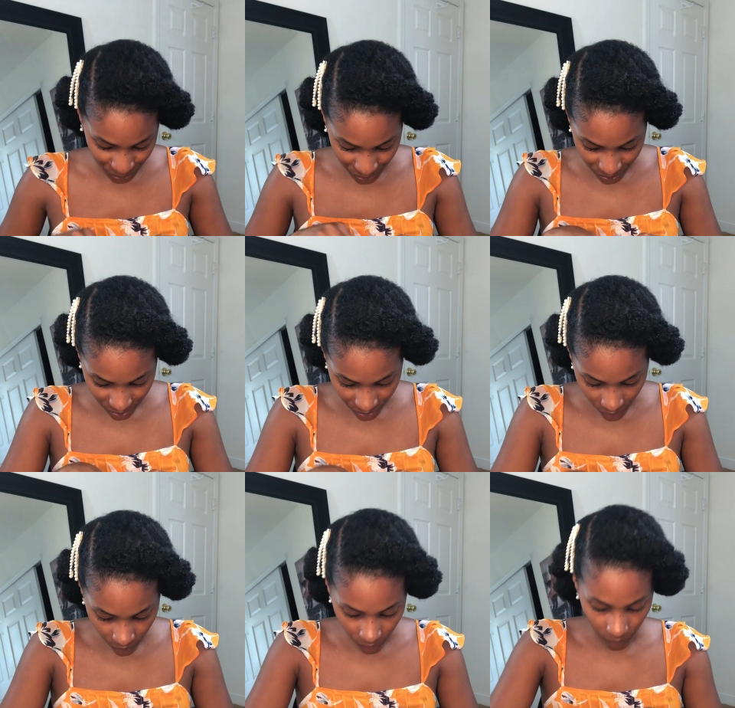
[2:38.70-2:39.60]

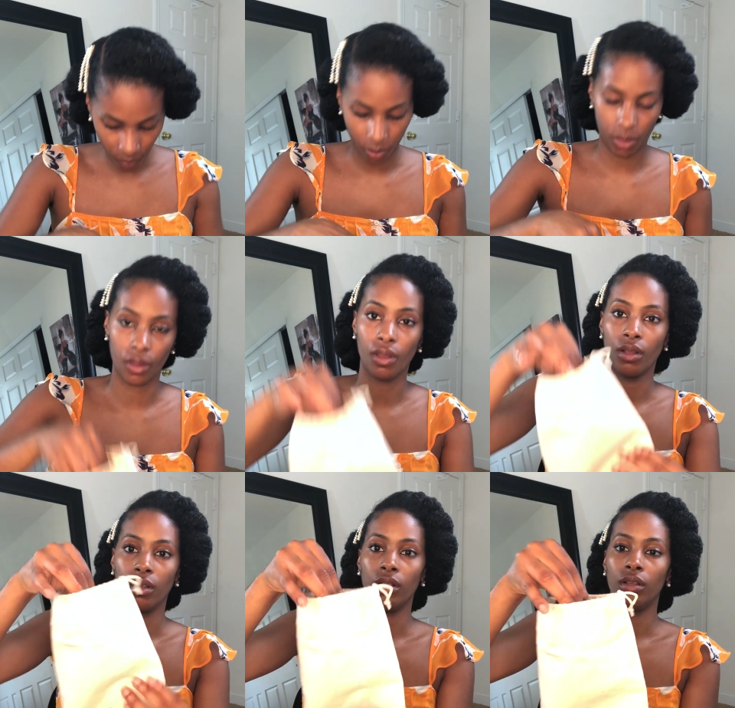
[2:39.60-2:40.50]

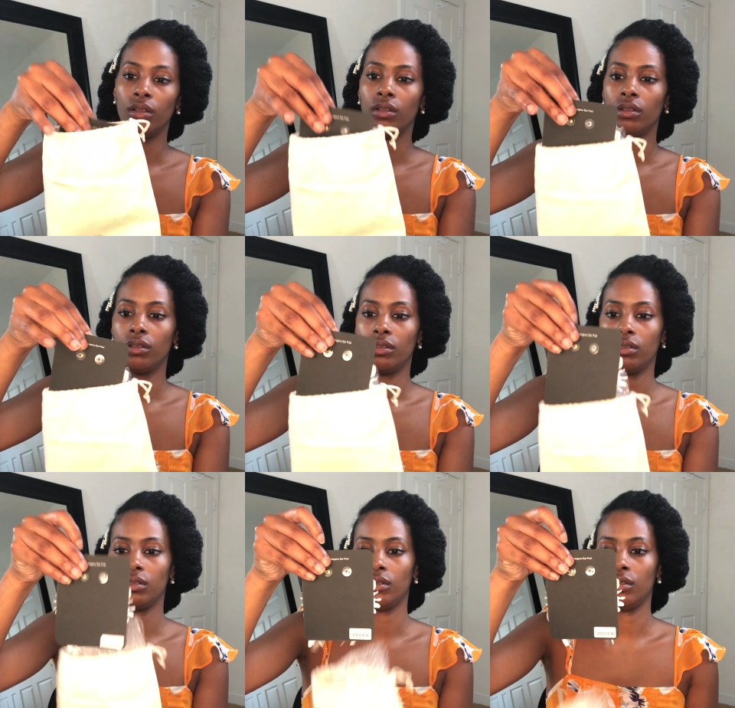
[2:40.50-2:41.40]

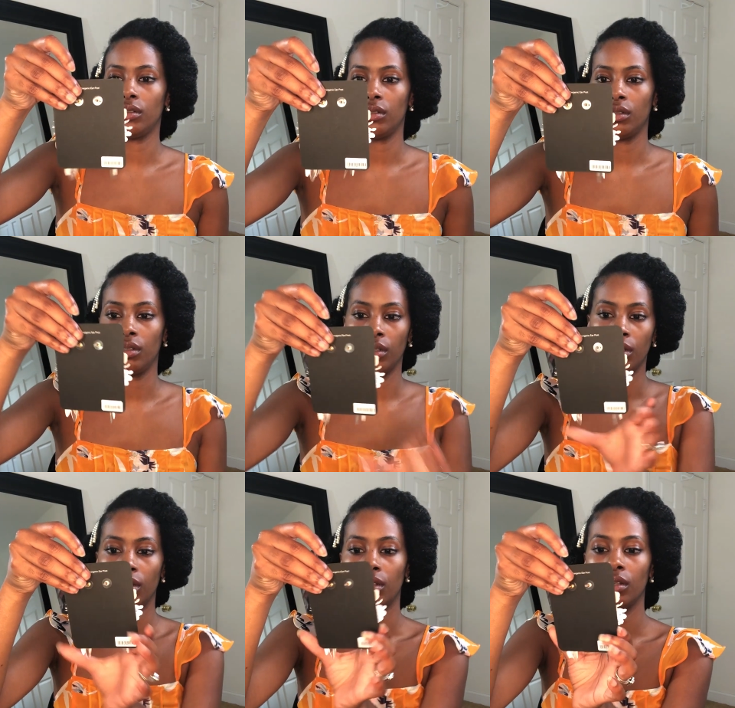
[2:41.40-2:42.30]

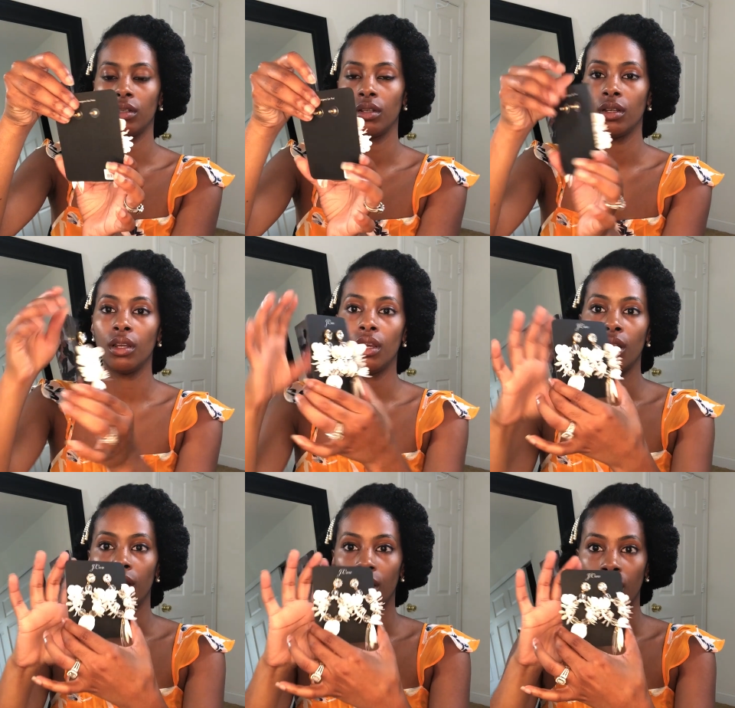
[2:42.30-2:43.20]

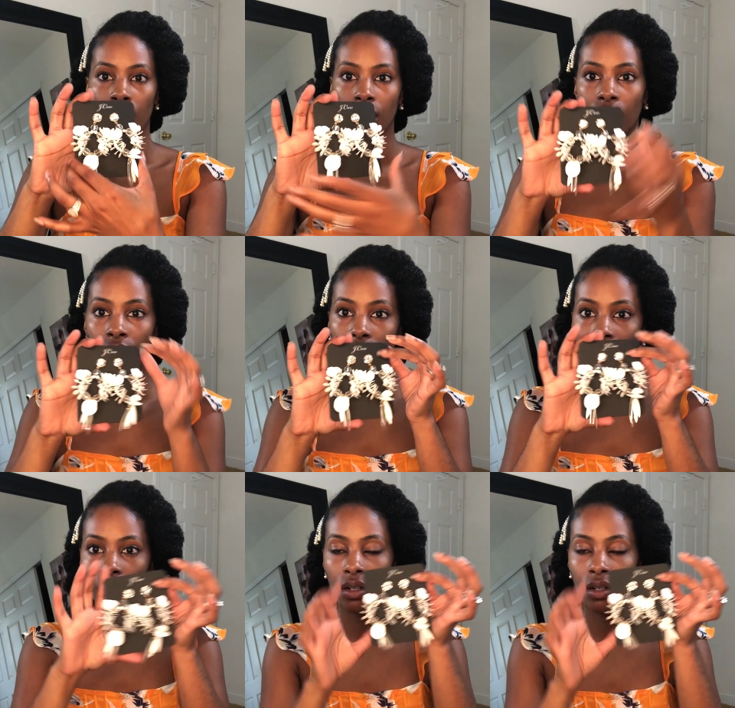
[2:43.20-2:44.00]
(no one is talking)